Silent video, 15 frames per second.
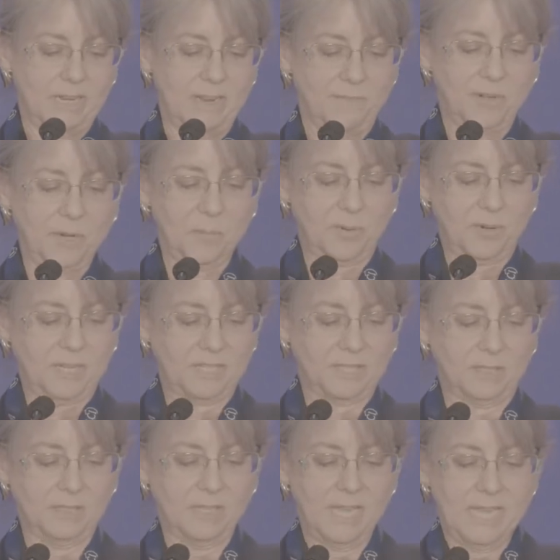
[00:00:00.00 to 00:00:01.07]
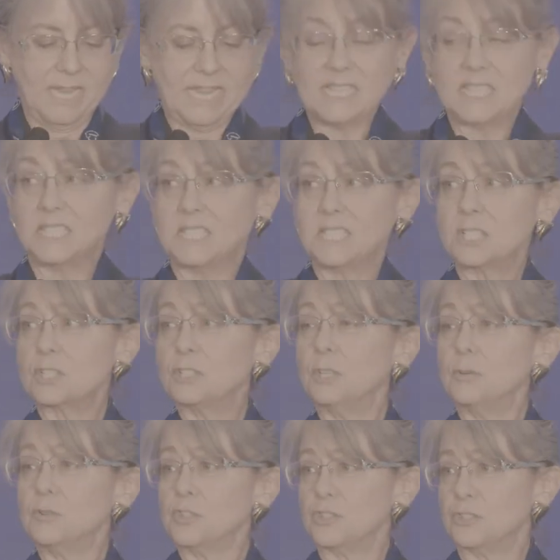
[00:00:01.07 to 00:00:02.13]
in every appraisal is
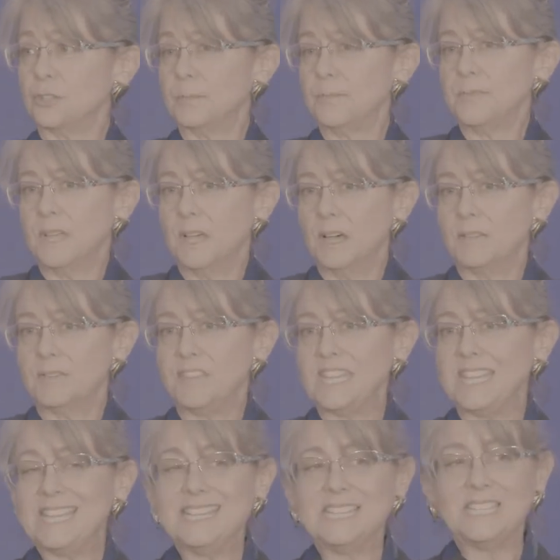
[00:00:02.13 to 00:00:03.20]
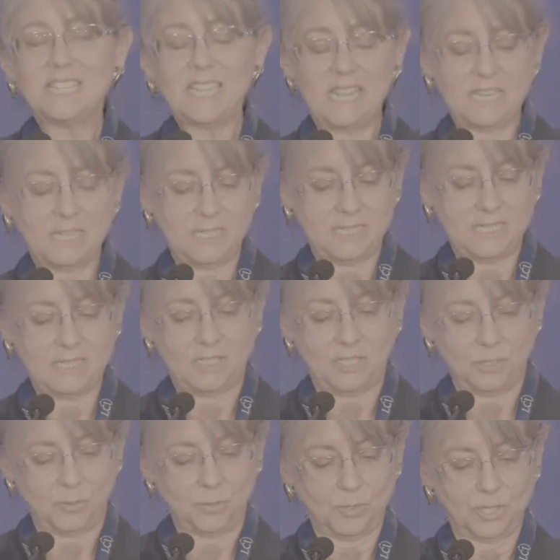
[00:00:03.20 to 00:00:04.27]
disclosure of the intended
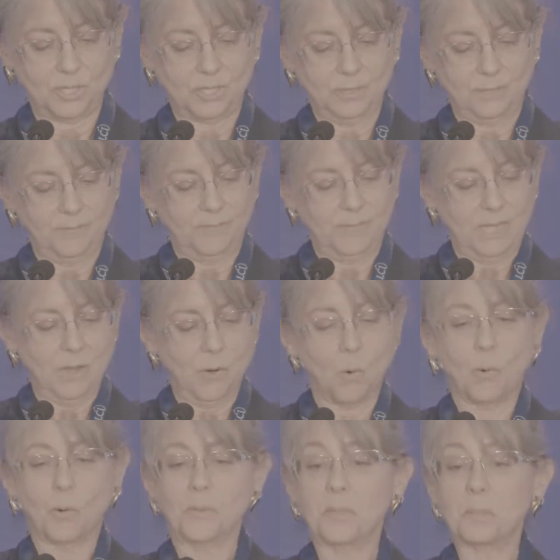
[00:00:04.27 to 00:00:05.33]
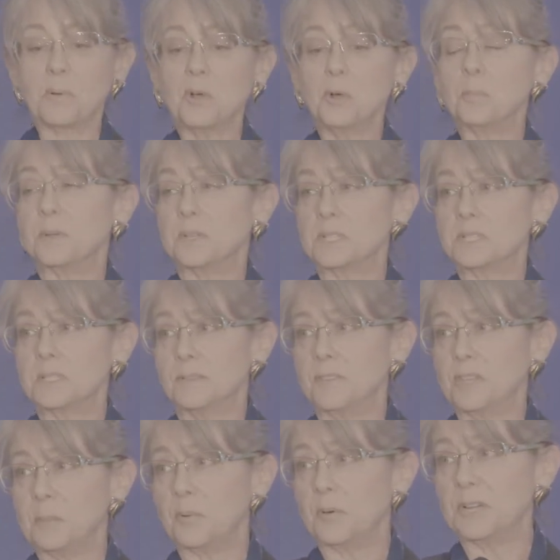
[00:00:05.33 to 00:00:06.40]
use or the purpose of
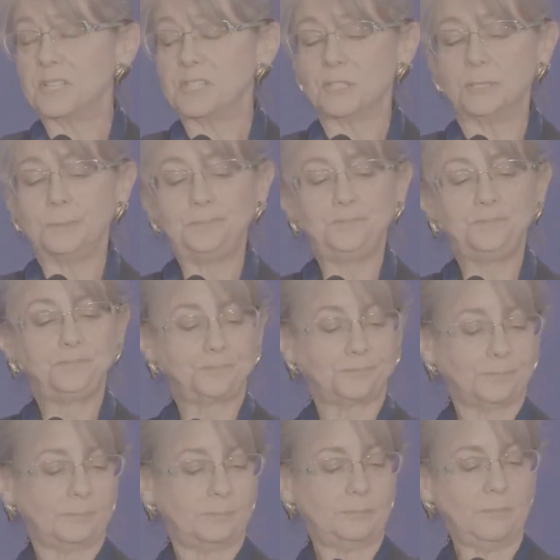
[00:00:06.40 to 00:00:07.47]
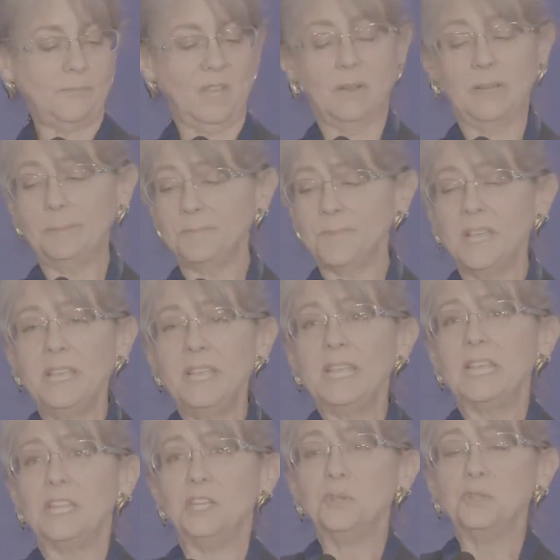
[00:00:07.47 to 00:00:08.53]
the appraisal. All right.
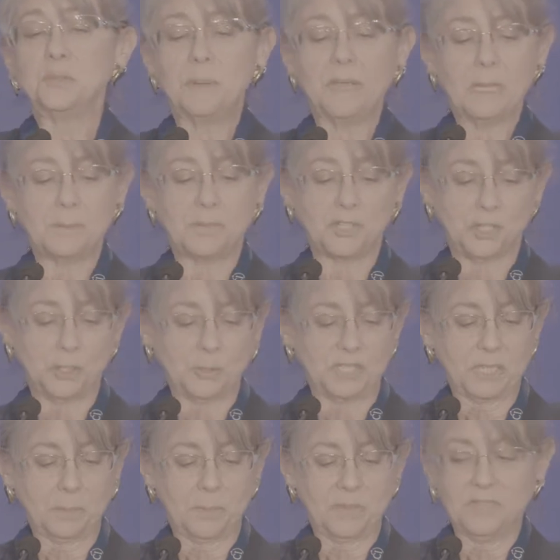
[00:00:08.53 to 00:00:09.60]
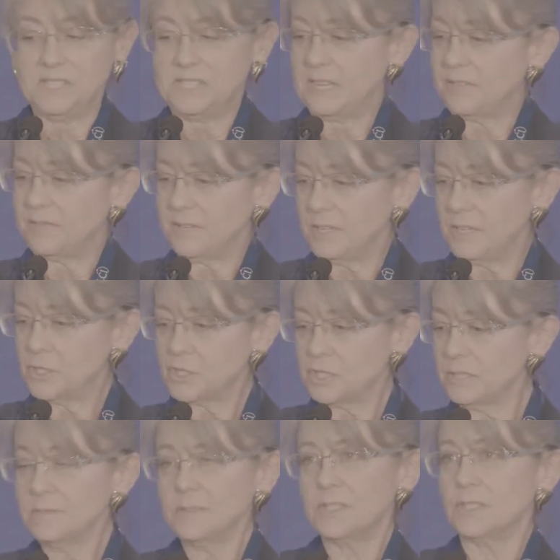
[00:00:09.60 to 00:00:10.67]
In USPAP, it shows up in the definition,